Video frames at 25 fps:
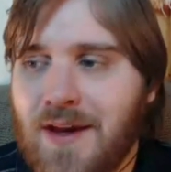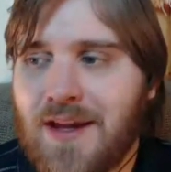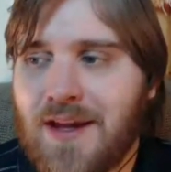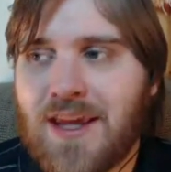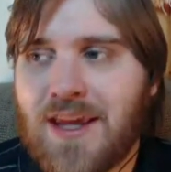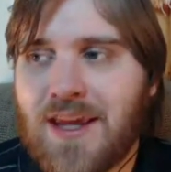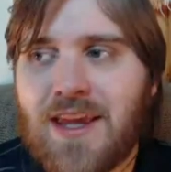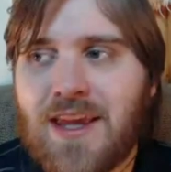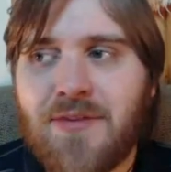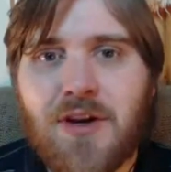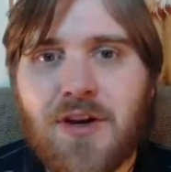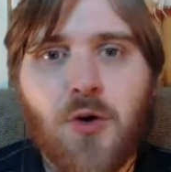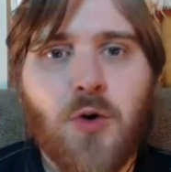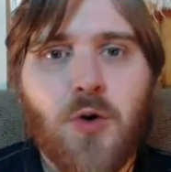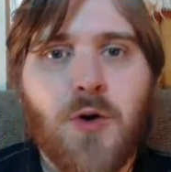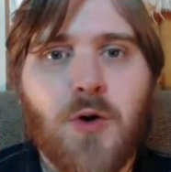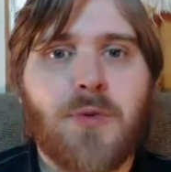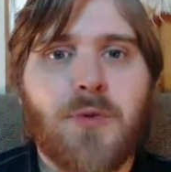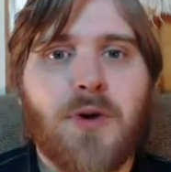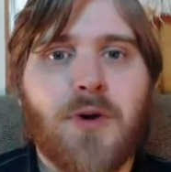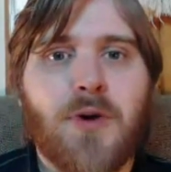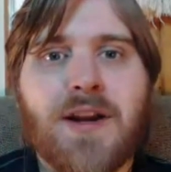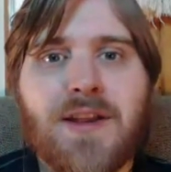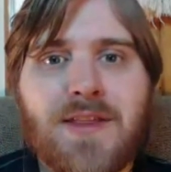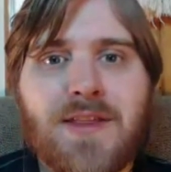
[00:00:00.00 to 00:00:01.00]
Even
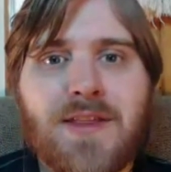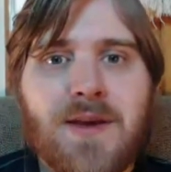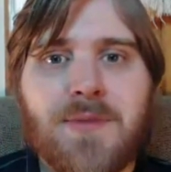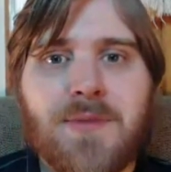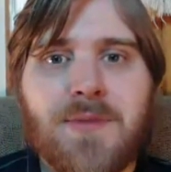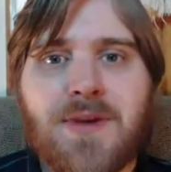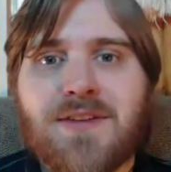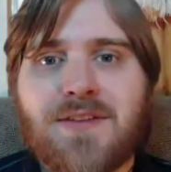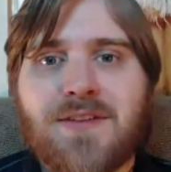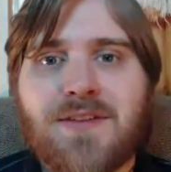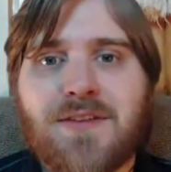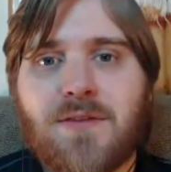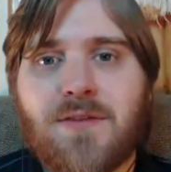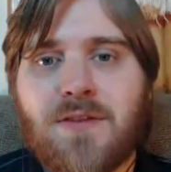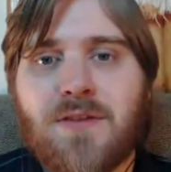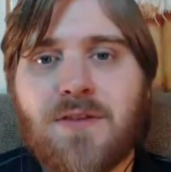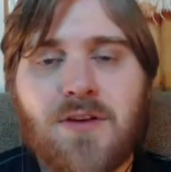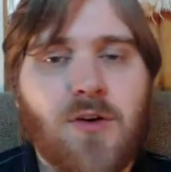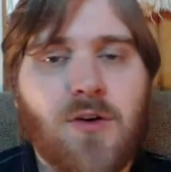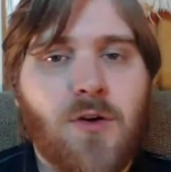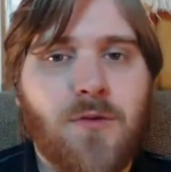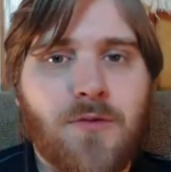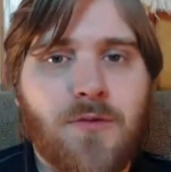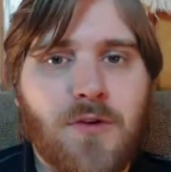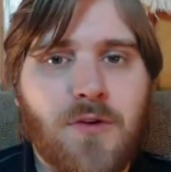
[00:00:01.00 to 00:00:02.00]
incorporating them into the
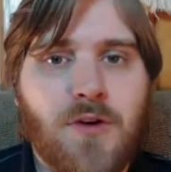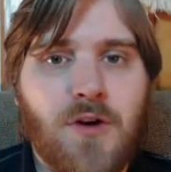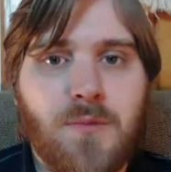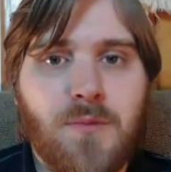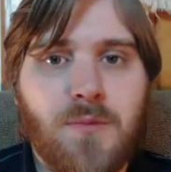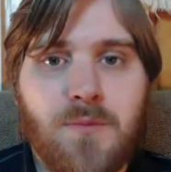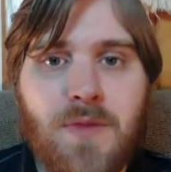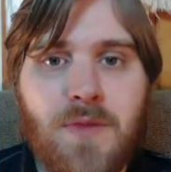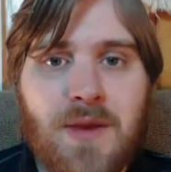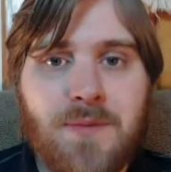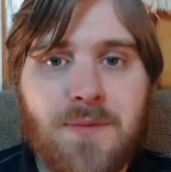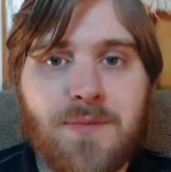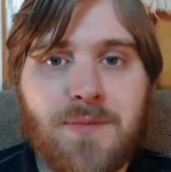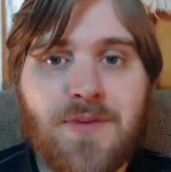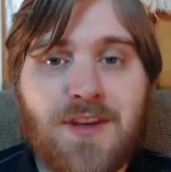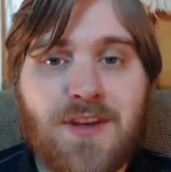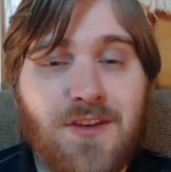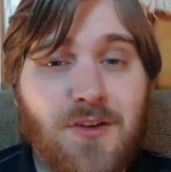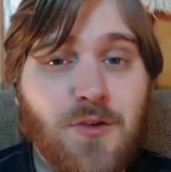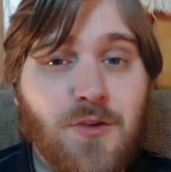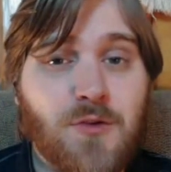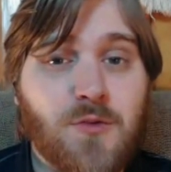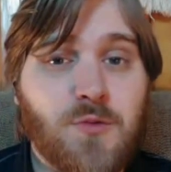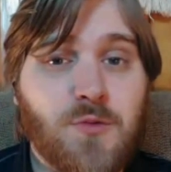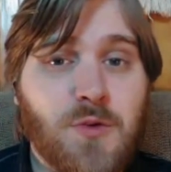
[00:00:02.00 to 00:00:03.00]
overall
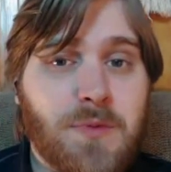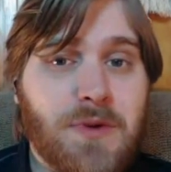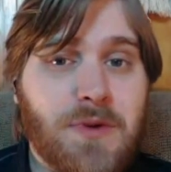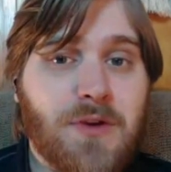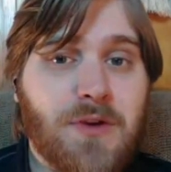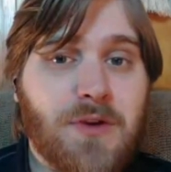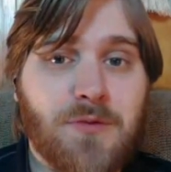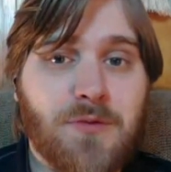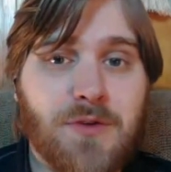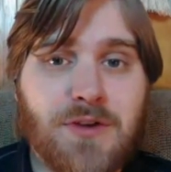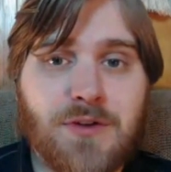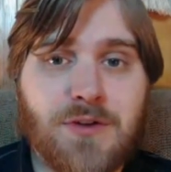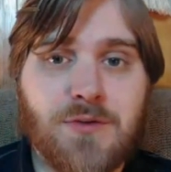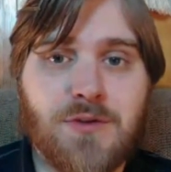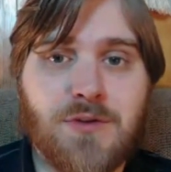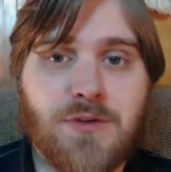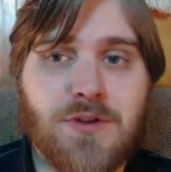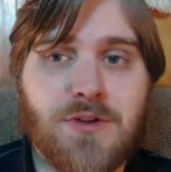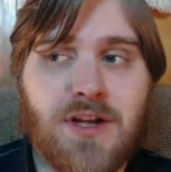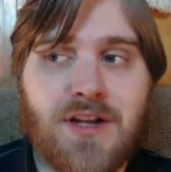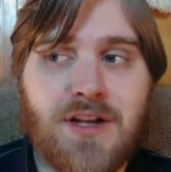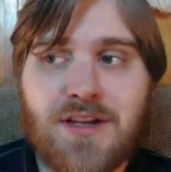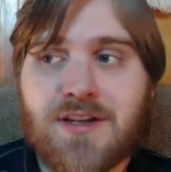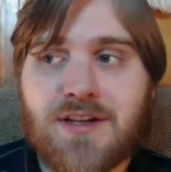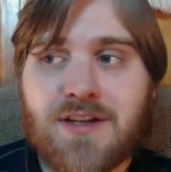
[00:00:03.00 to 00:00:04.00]
MCU would be a really cool
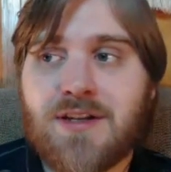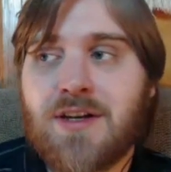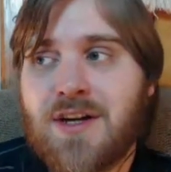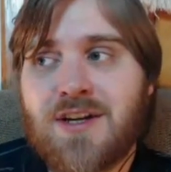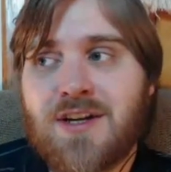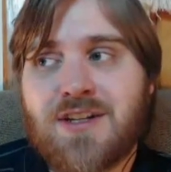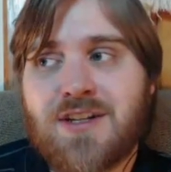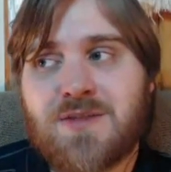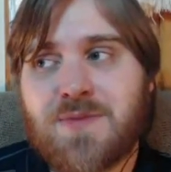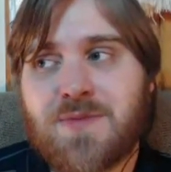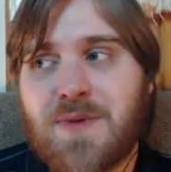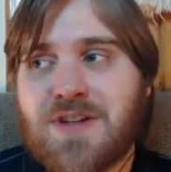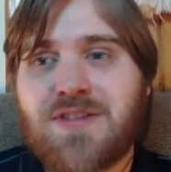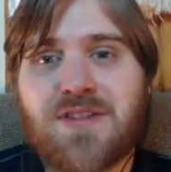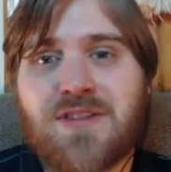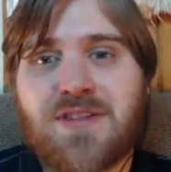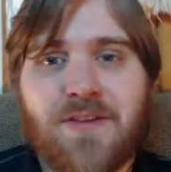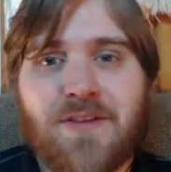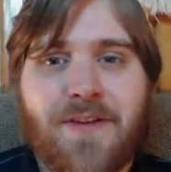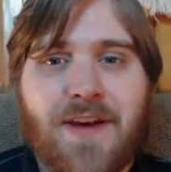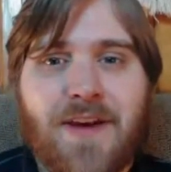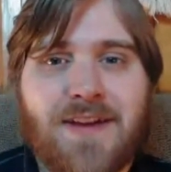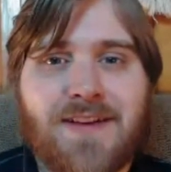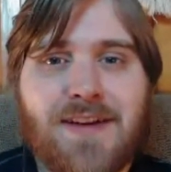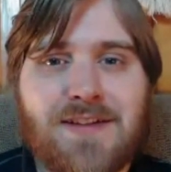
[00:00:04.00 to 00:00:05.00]
idea, especially the
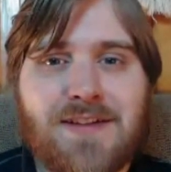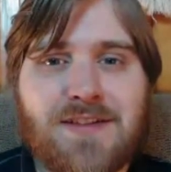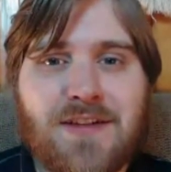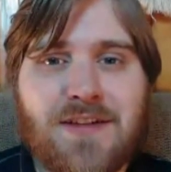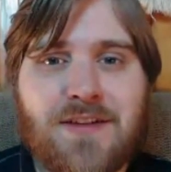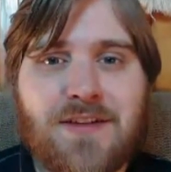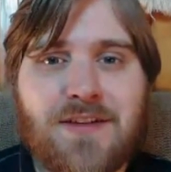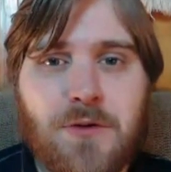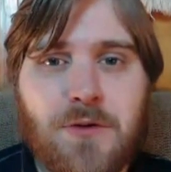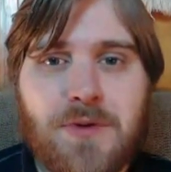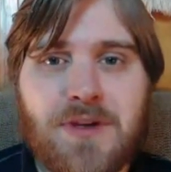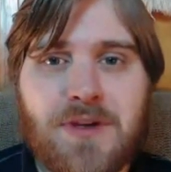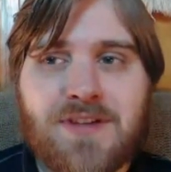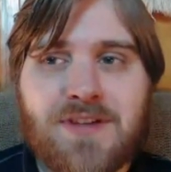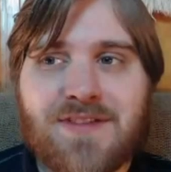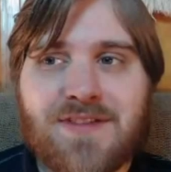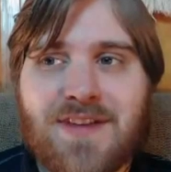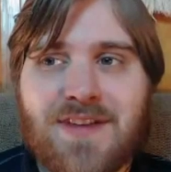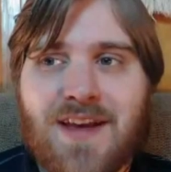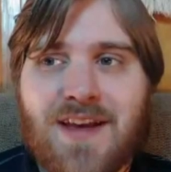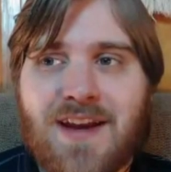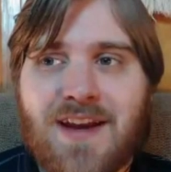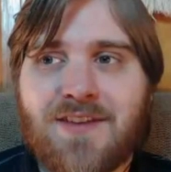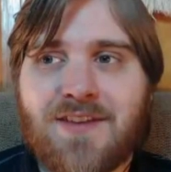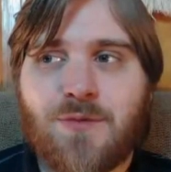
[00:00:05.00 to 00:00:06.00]
Fantastic Four, because
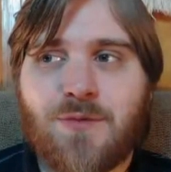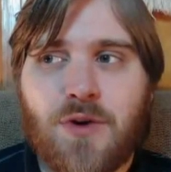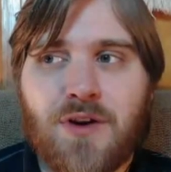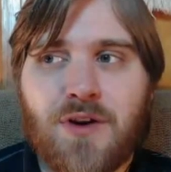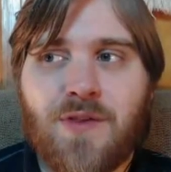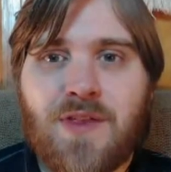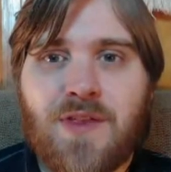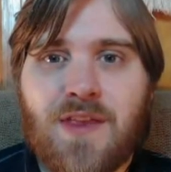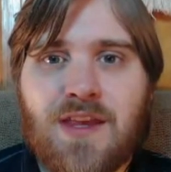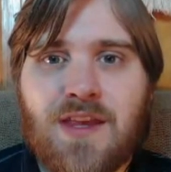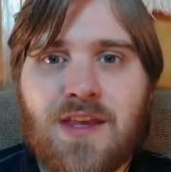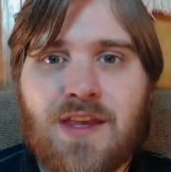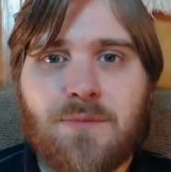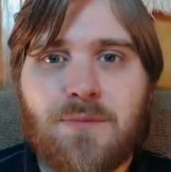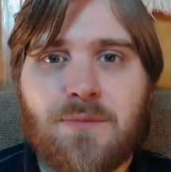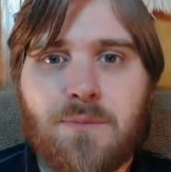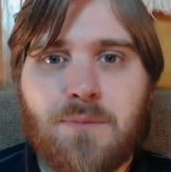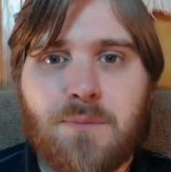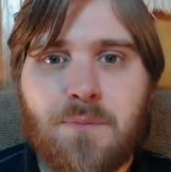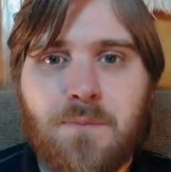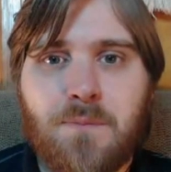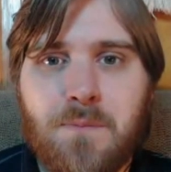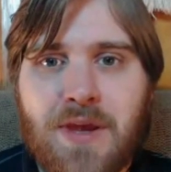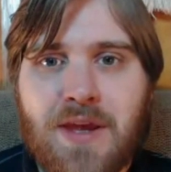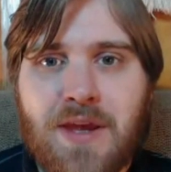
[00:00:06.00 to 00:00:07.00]
that is one of the
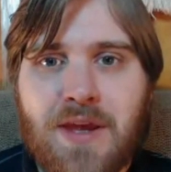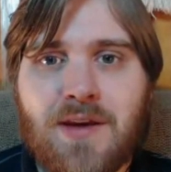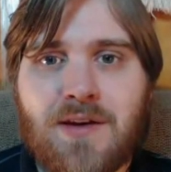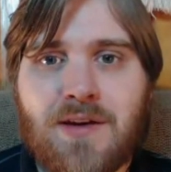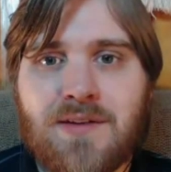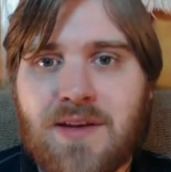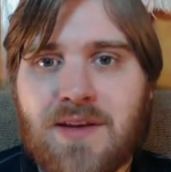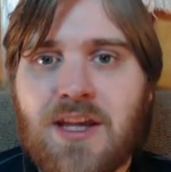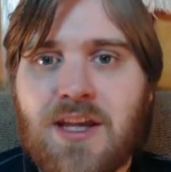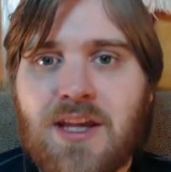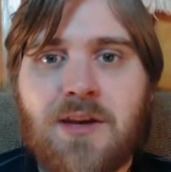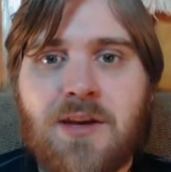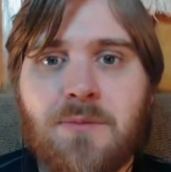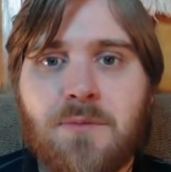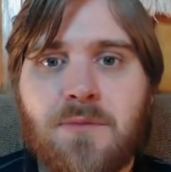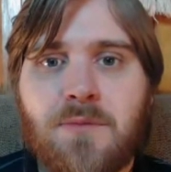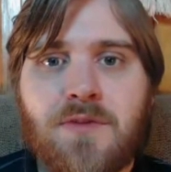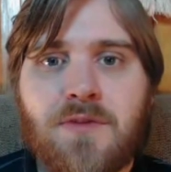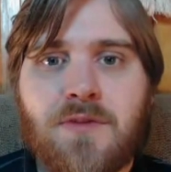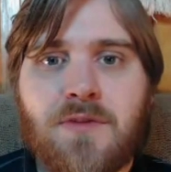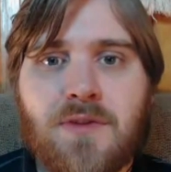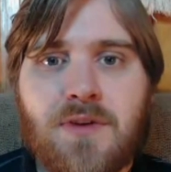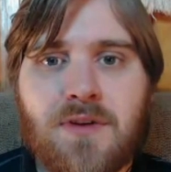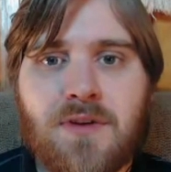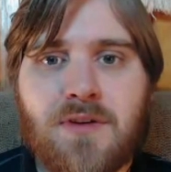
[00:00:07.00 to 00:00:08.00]
big
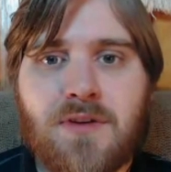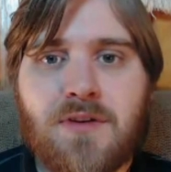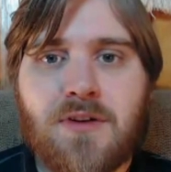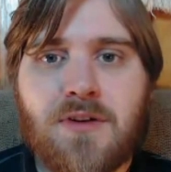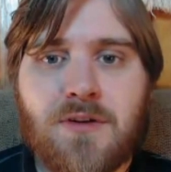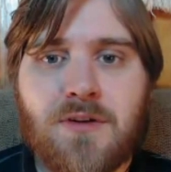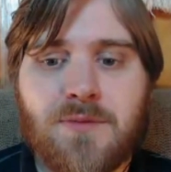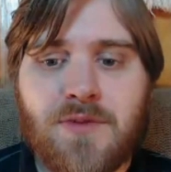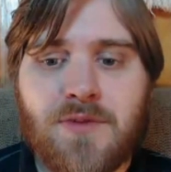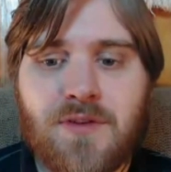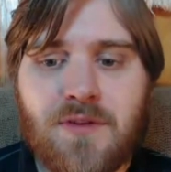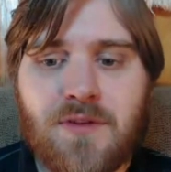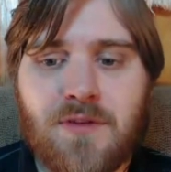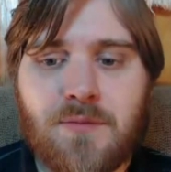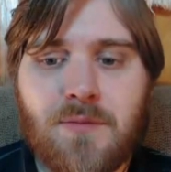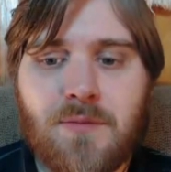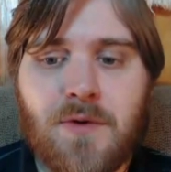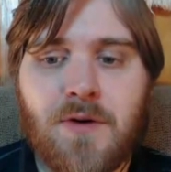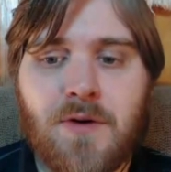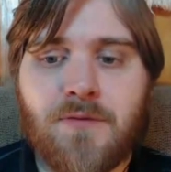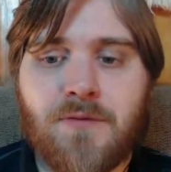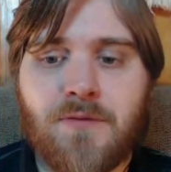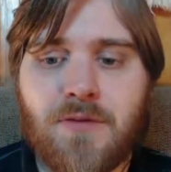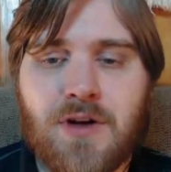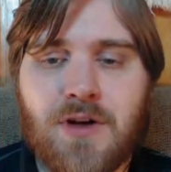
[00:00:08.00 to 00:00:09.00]
teams in terms of the
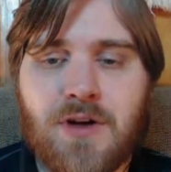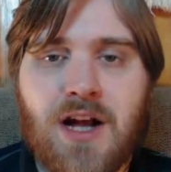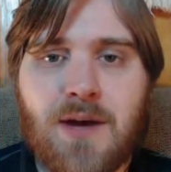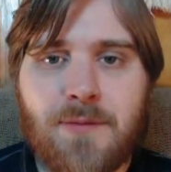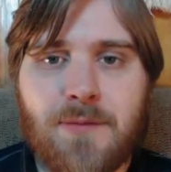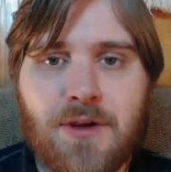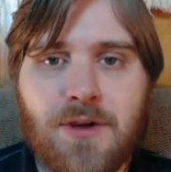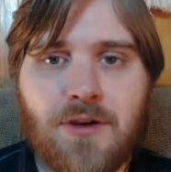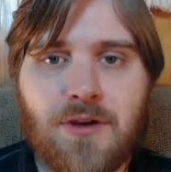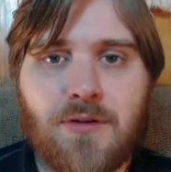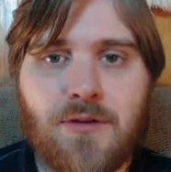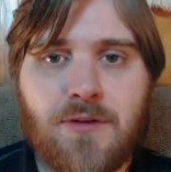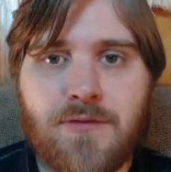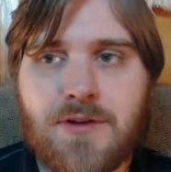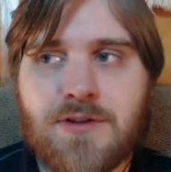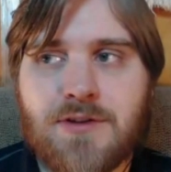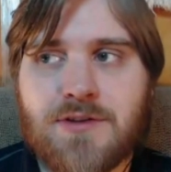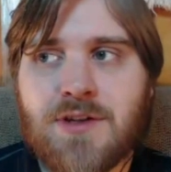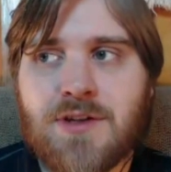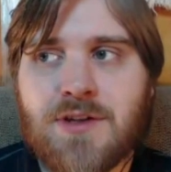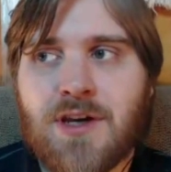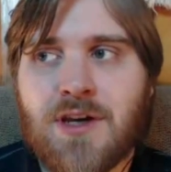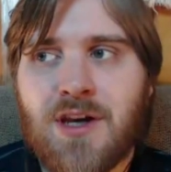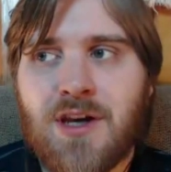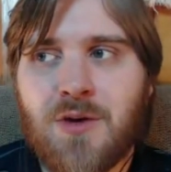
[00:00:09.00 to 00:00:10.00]
Marvel comic universe,